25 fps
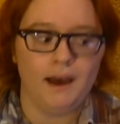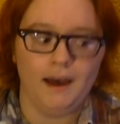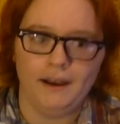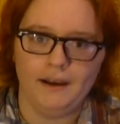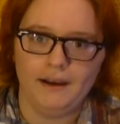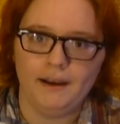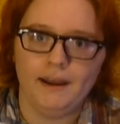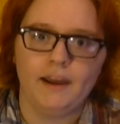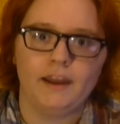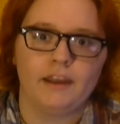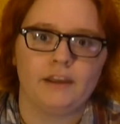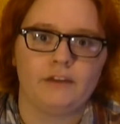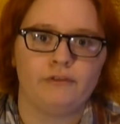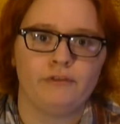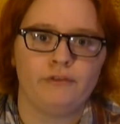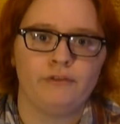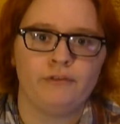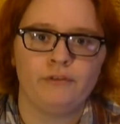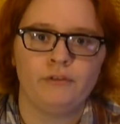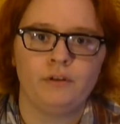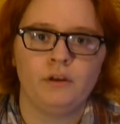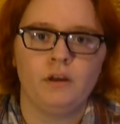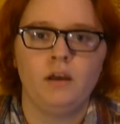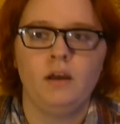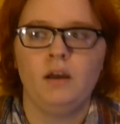A
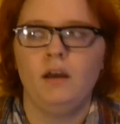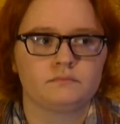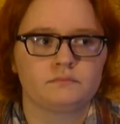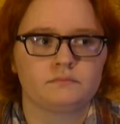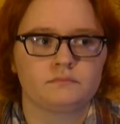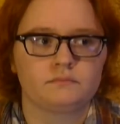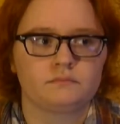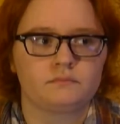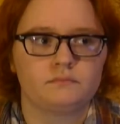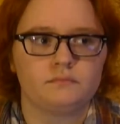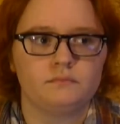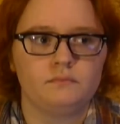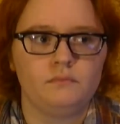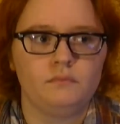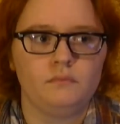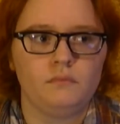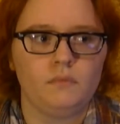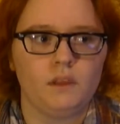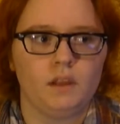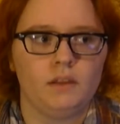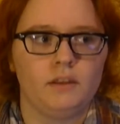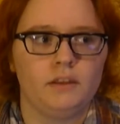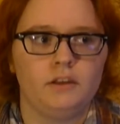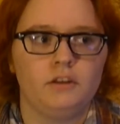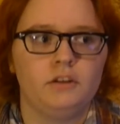knife.
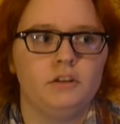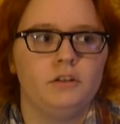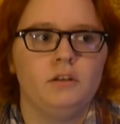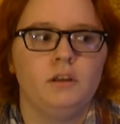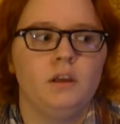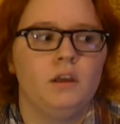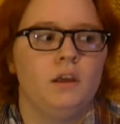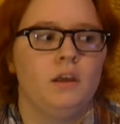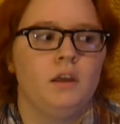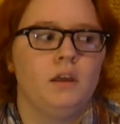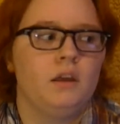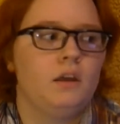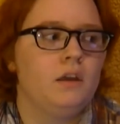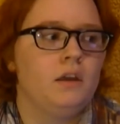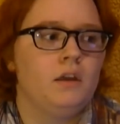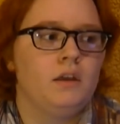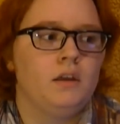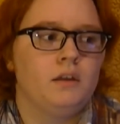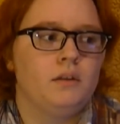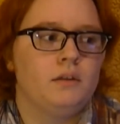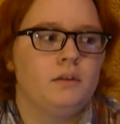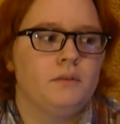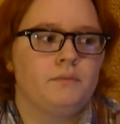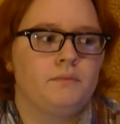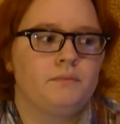They could
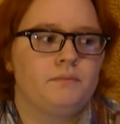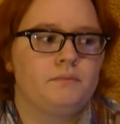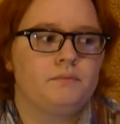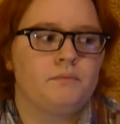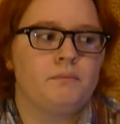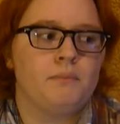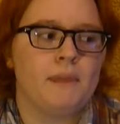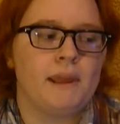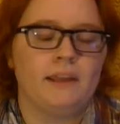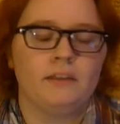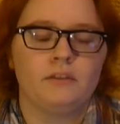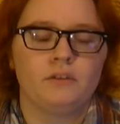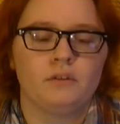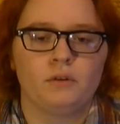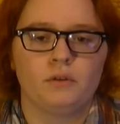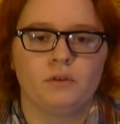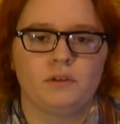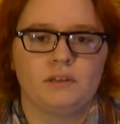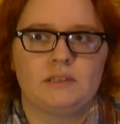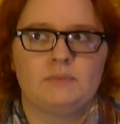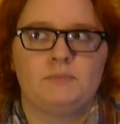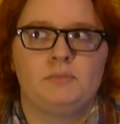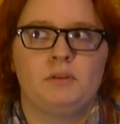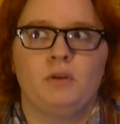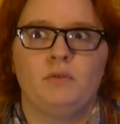make their own
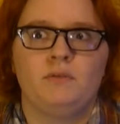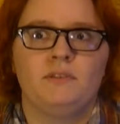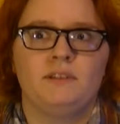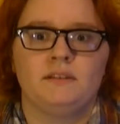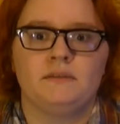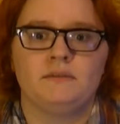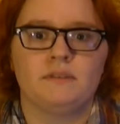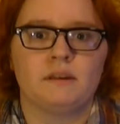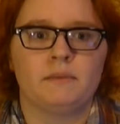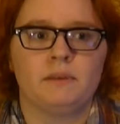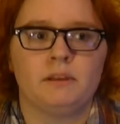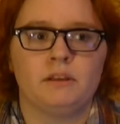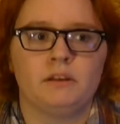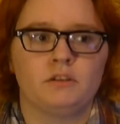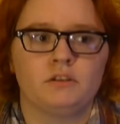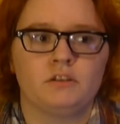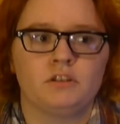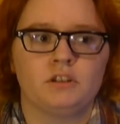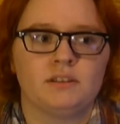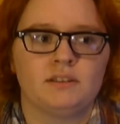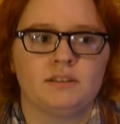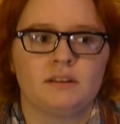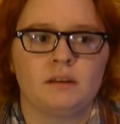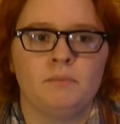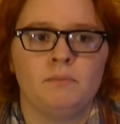explosives. I mean, there's
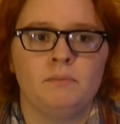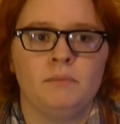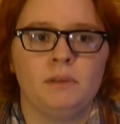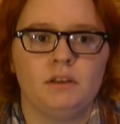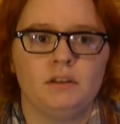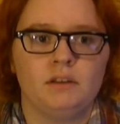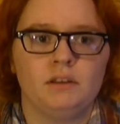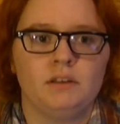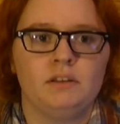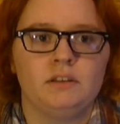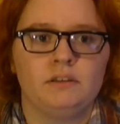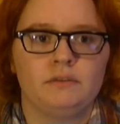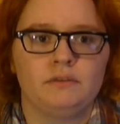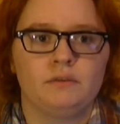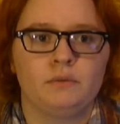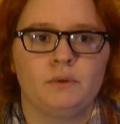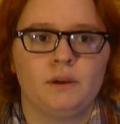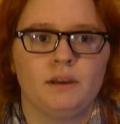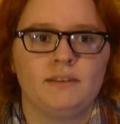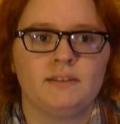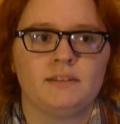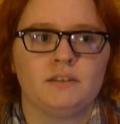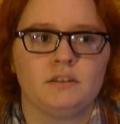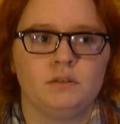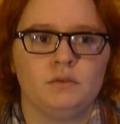just a million different
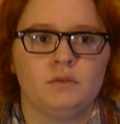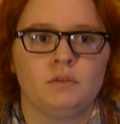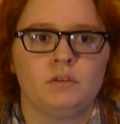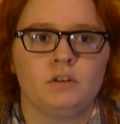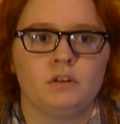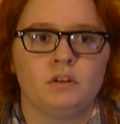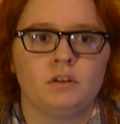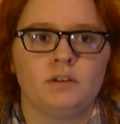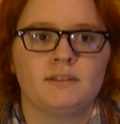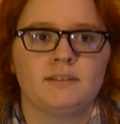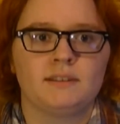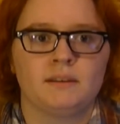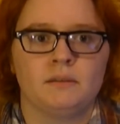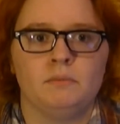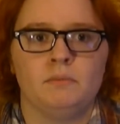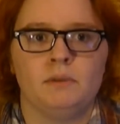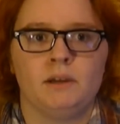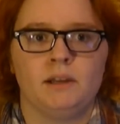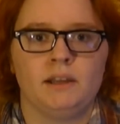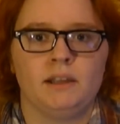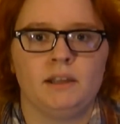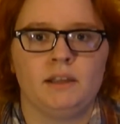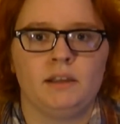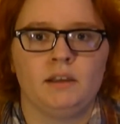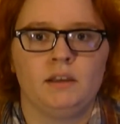ways that you can hurt
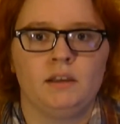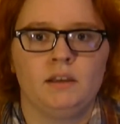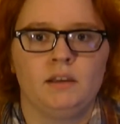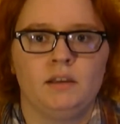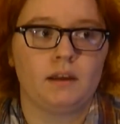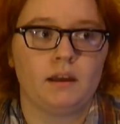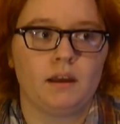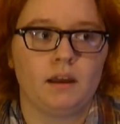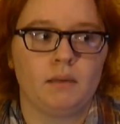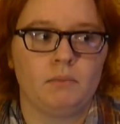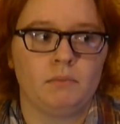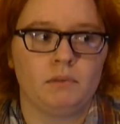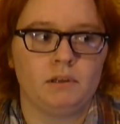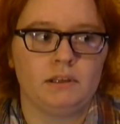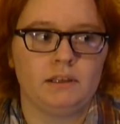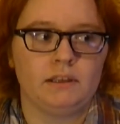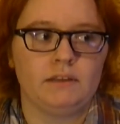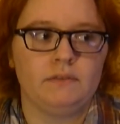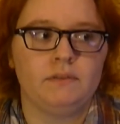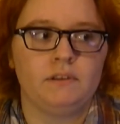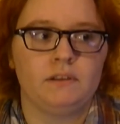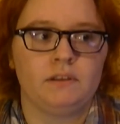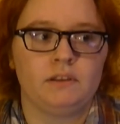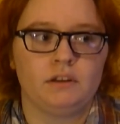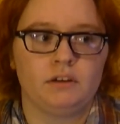somebody. I
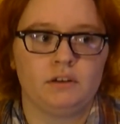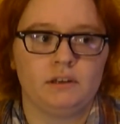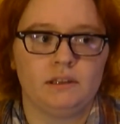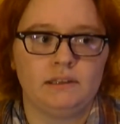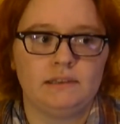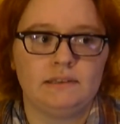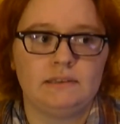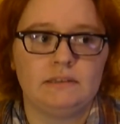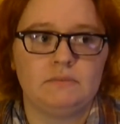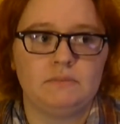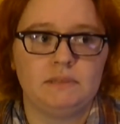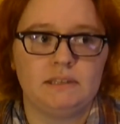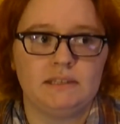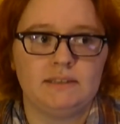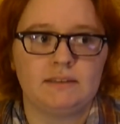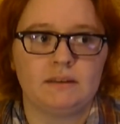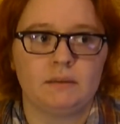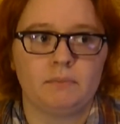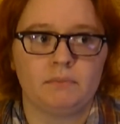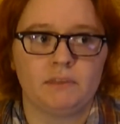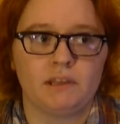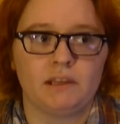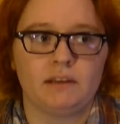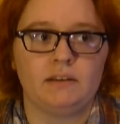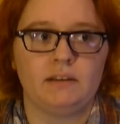believe that there needs to be
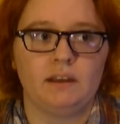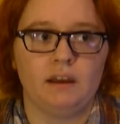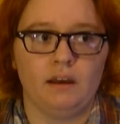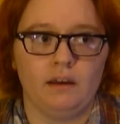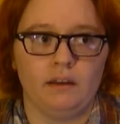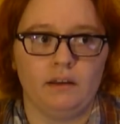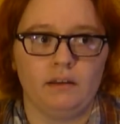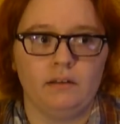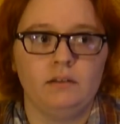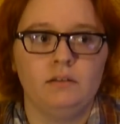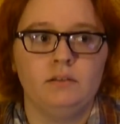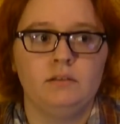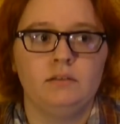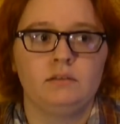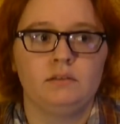something done.